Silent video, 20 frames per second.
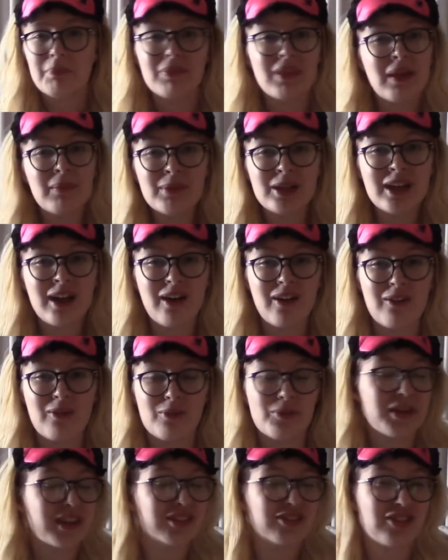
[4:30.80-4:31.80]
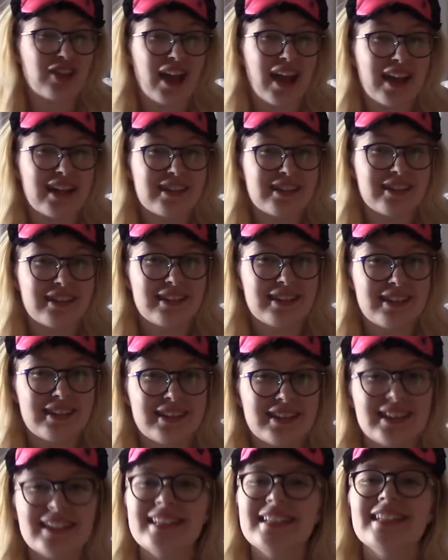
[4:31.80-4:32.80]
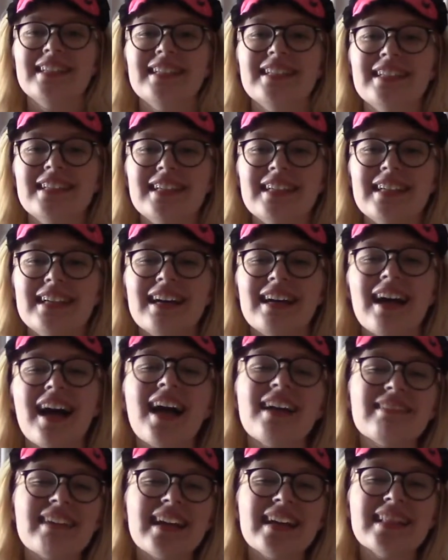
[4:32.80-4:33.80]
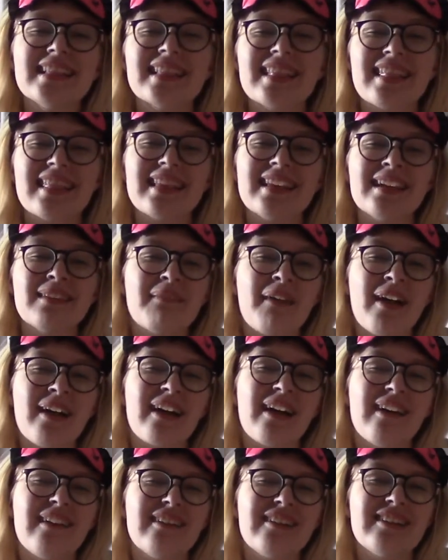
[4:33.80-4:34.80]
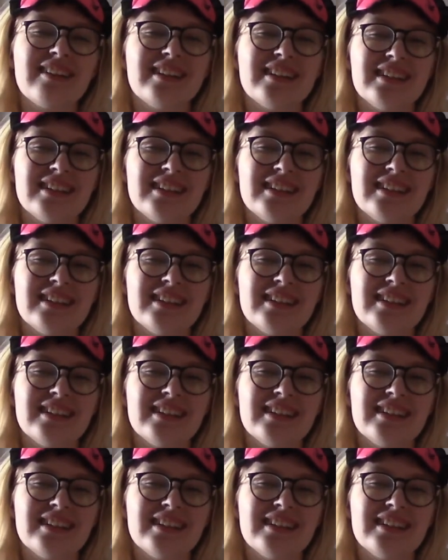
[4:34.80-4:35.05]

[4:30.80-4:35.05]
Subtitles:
Let me know. We can chat. Alright, see you tomorrow.